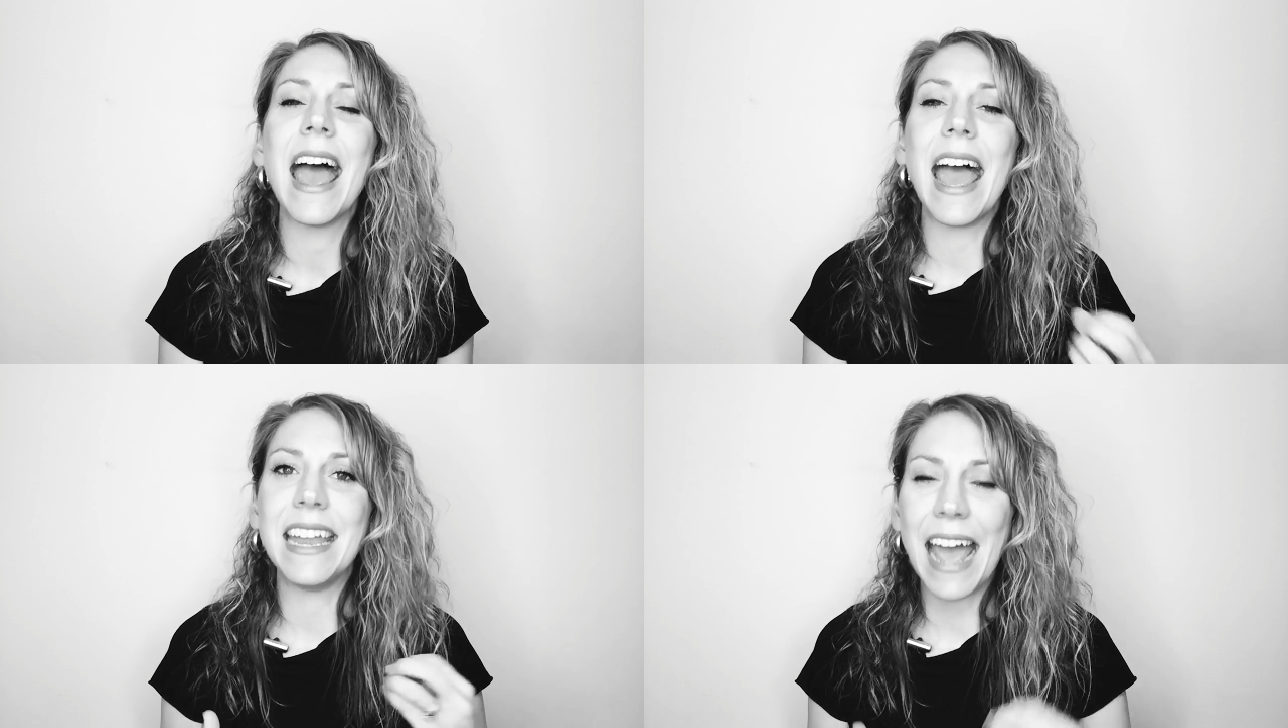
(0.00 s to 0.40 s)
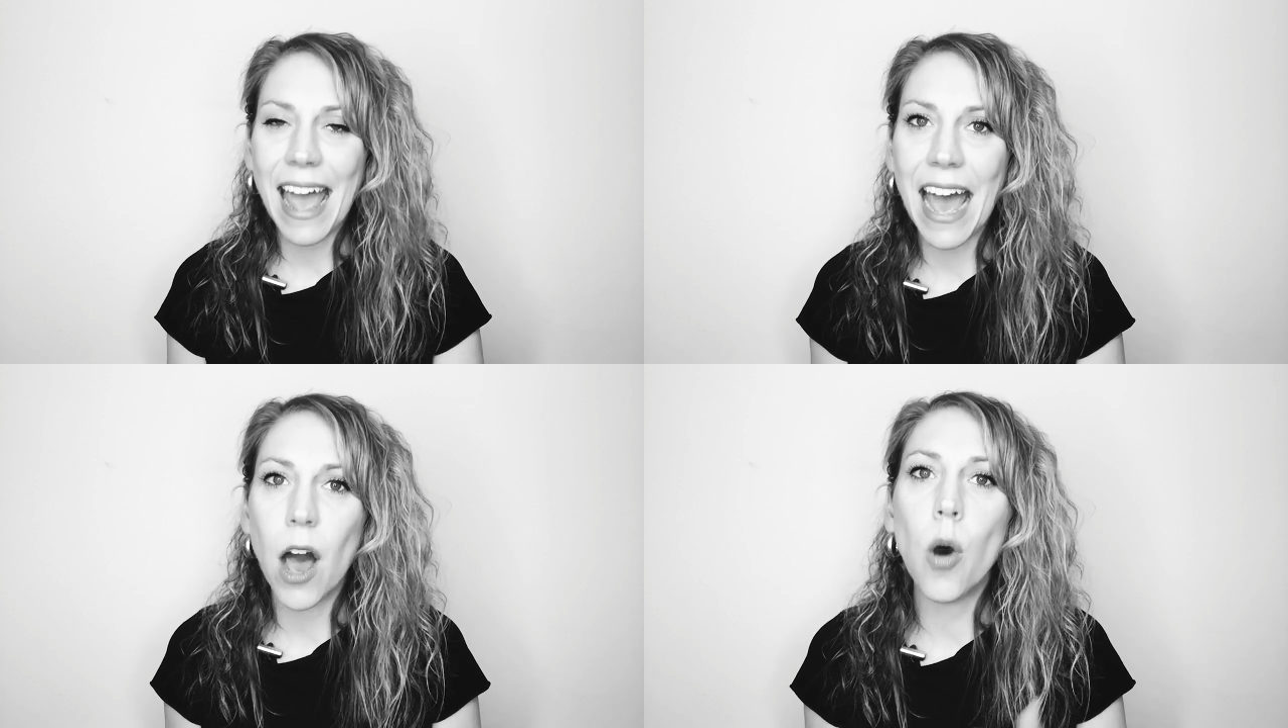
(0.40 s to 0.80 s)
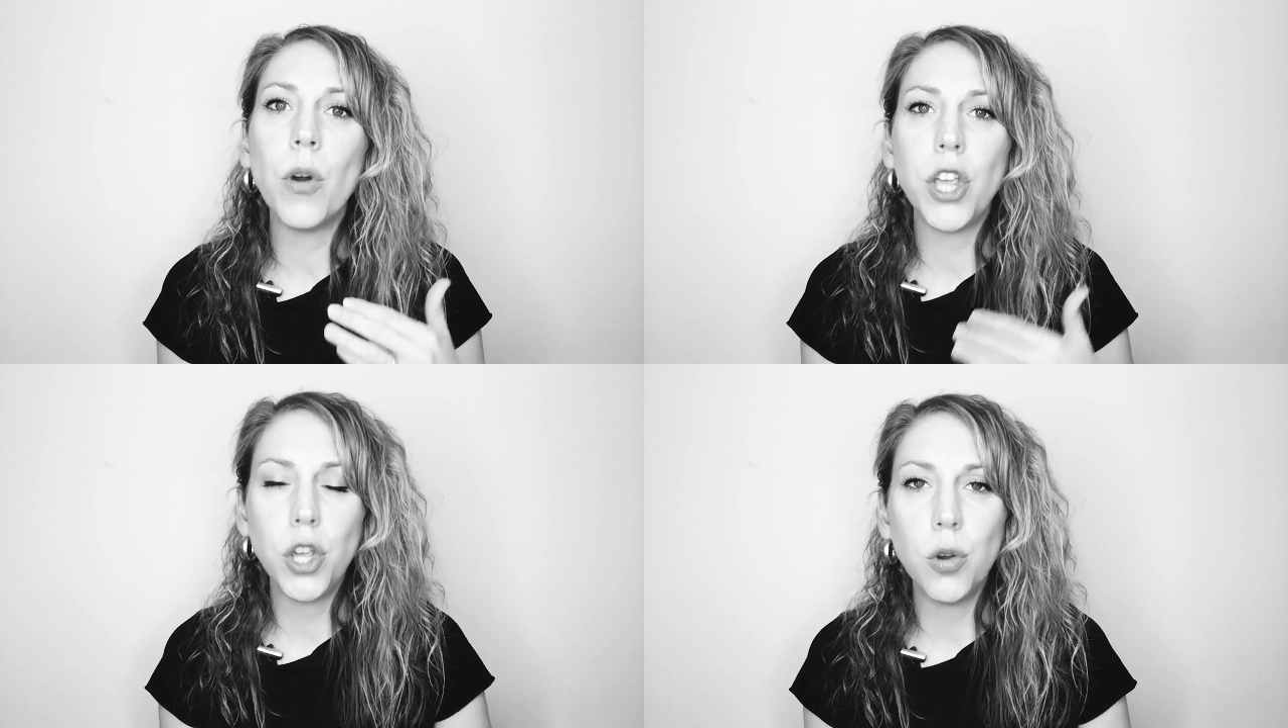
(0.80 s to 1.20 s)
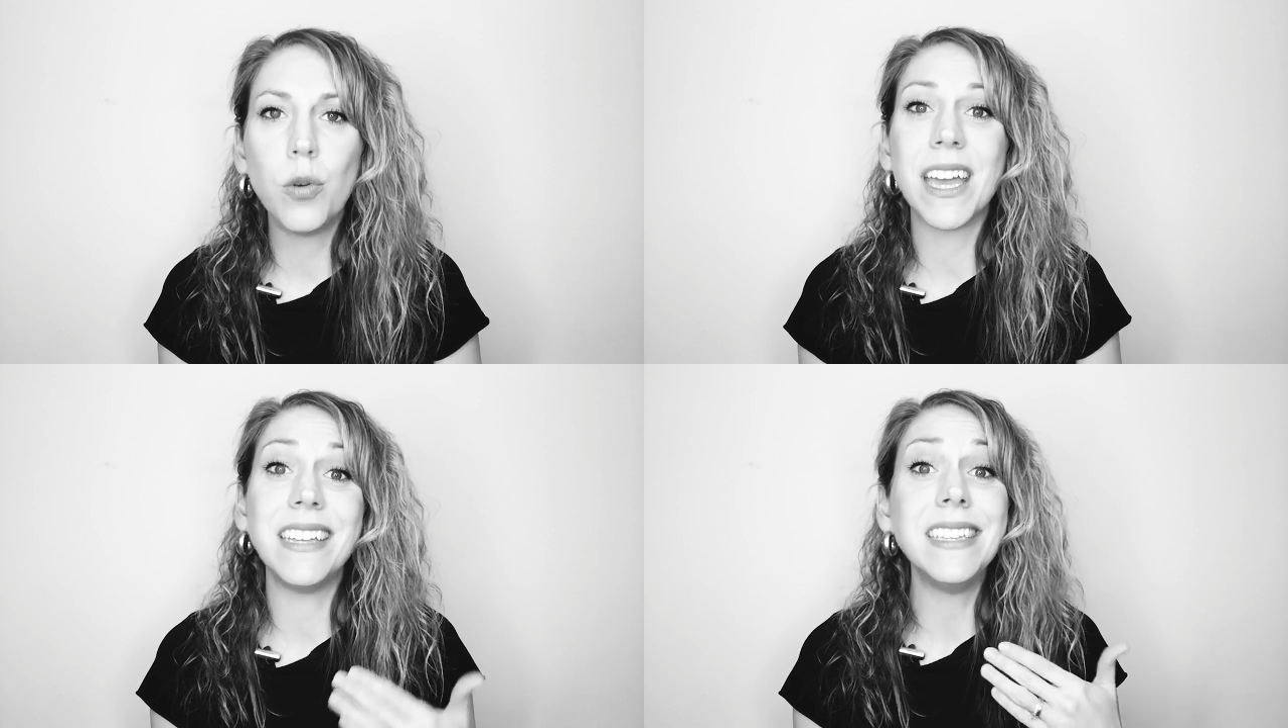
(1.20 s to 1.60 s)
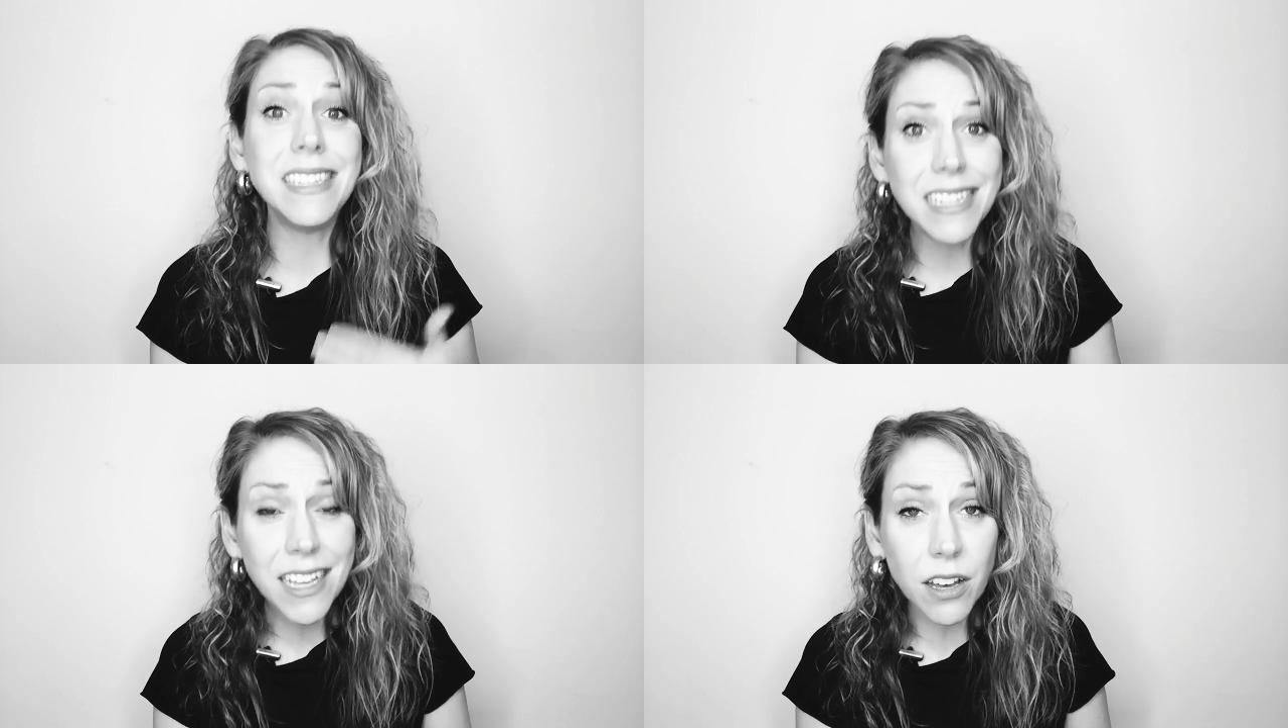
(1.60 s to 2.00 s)
and how you can
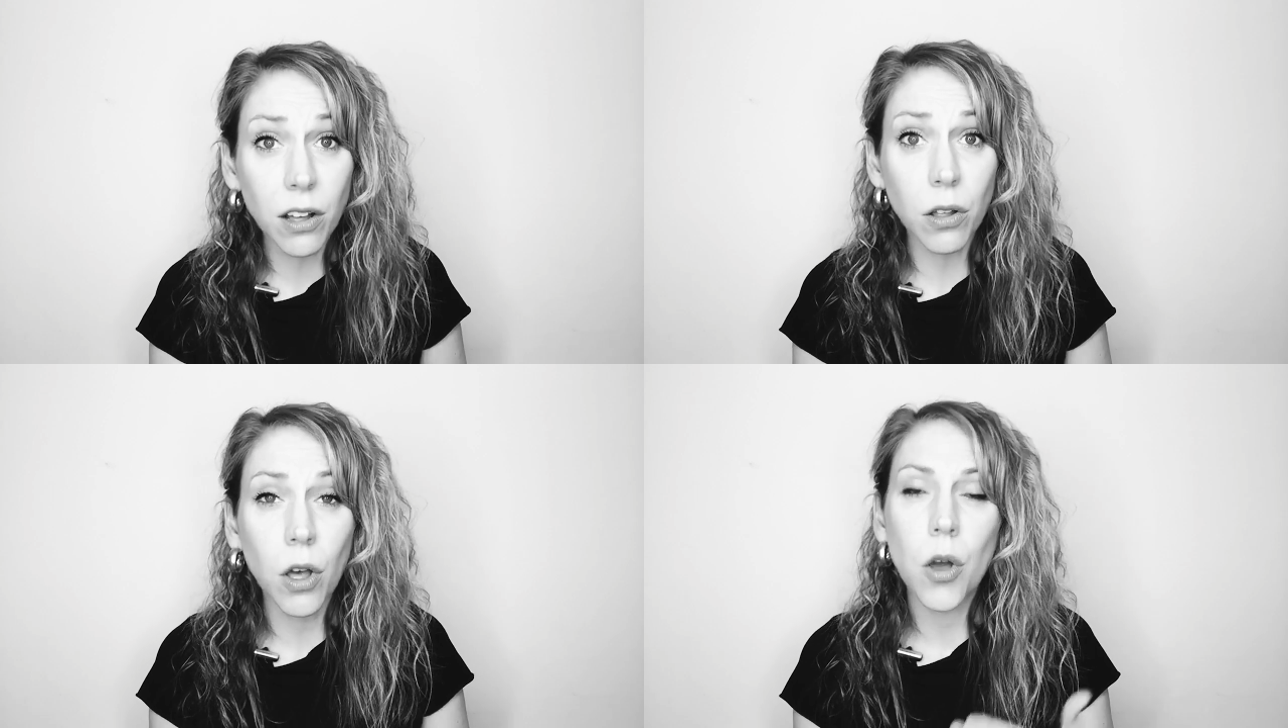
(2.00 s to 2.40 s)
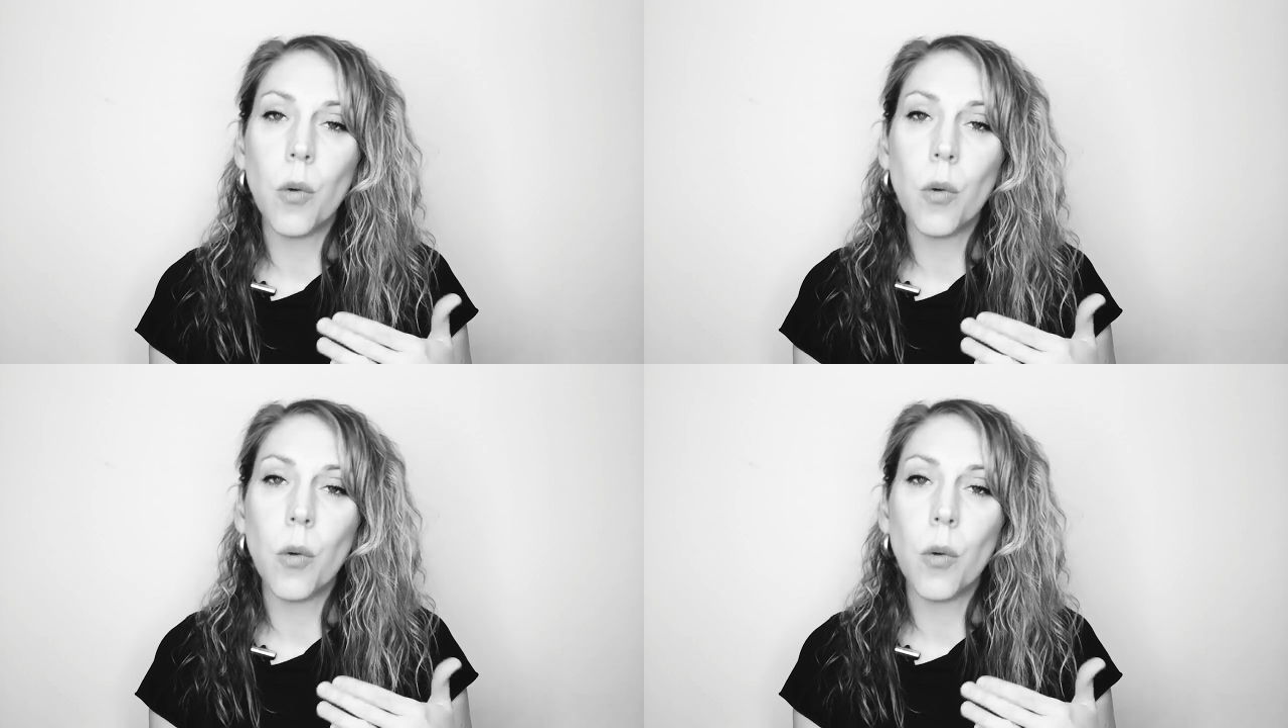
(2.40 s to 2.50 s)
deal